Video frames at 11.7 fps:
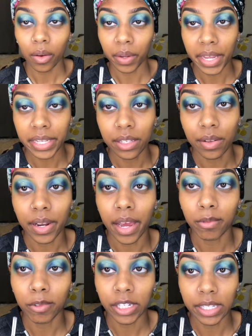Okay, so now
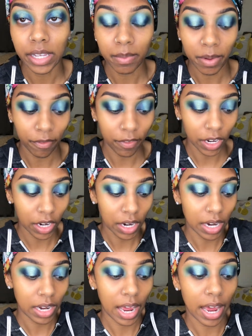I'm going to take my finger
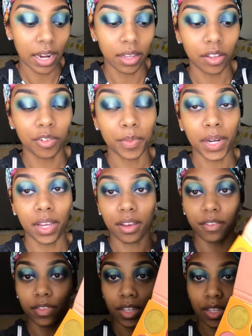and add a little bit
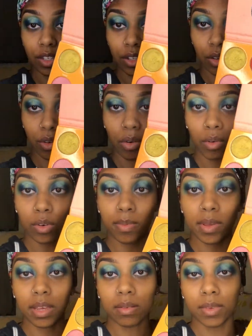of this gold
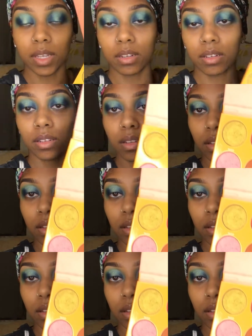pigment,